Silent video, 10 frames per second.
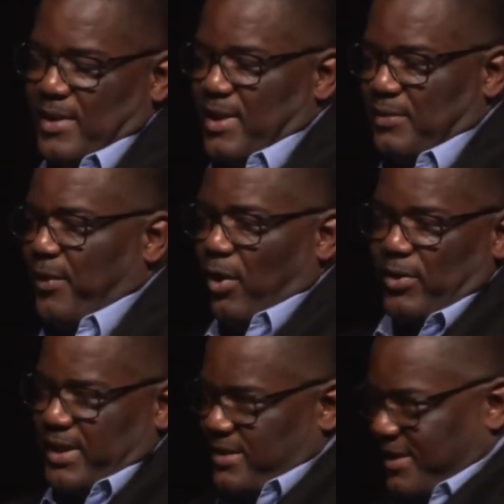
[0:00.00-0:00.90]
if all
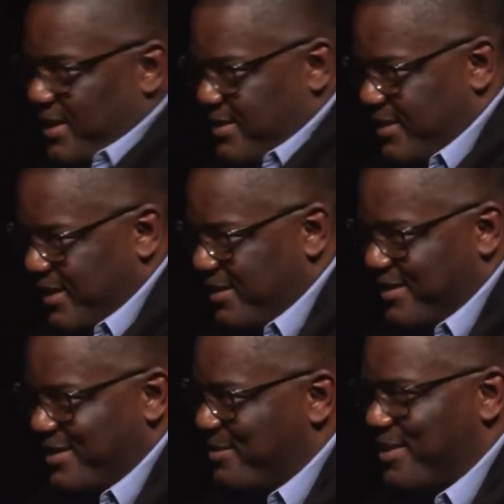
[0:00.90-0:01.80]
they see is
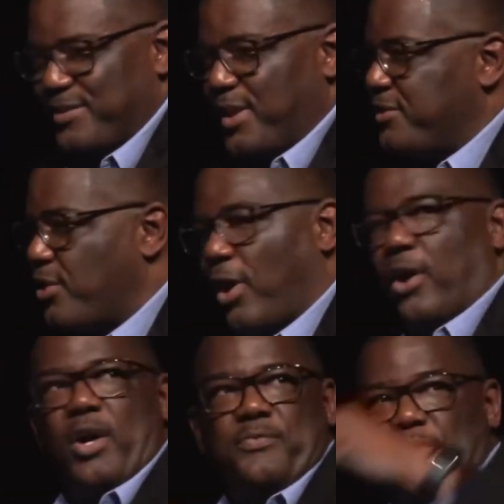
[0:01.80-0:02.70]
this, it's
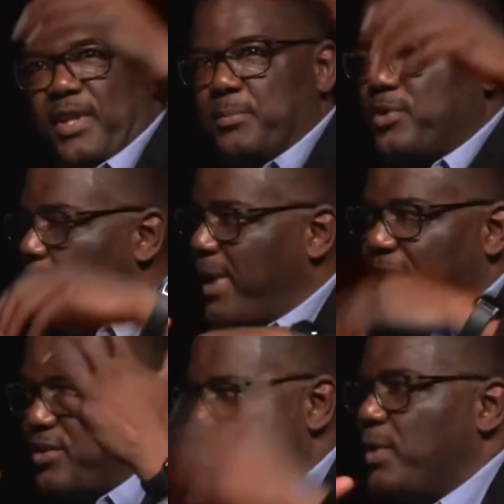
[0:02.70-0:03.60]
hard for them to
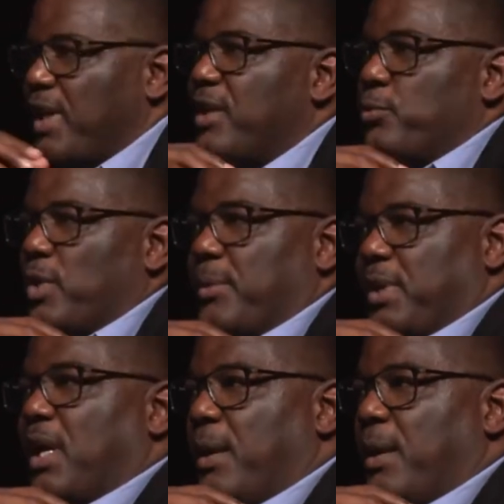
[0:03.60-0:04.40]
imagine what they could really become.